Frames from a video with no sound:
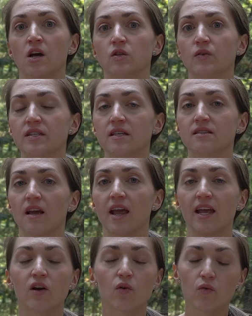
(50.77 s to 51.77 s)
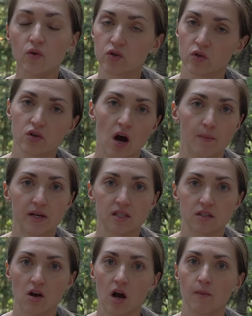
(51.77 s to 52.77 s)
So this is a crucial topic
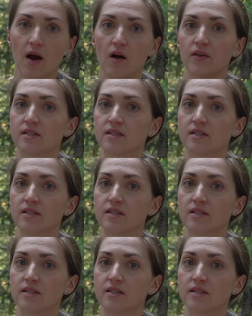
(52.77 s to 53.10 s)
to talk about.